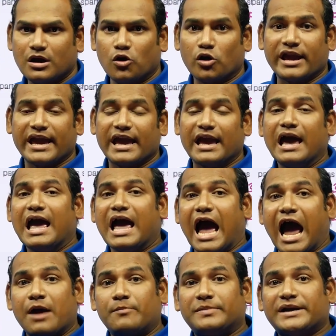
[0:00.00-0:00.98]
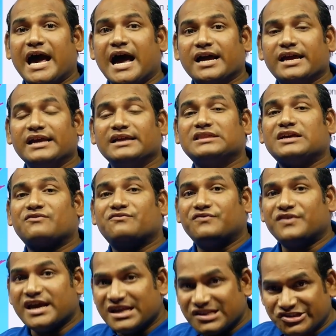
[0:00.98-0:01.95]
Okay, I'm talking the
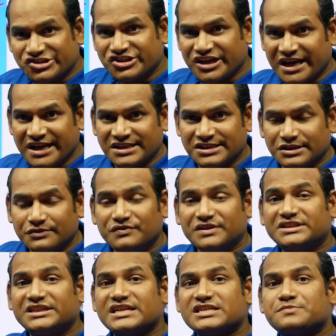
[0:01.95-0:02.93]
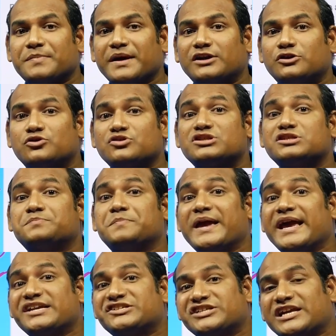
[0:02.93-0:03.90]
phase change with respect to
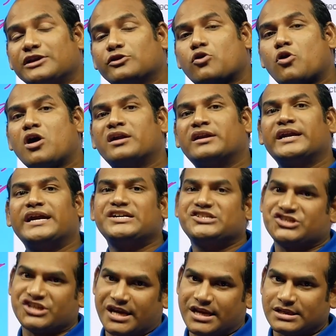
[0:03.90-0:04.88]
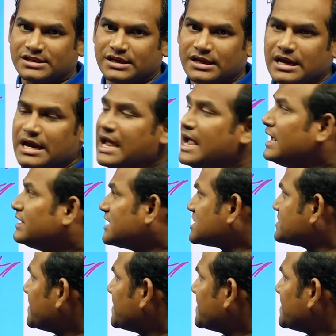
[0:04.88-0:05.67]
spatial coordinate change. The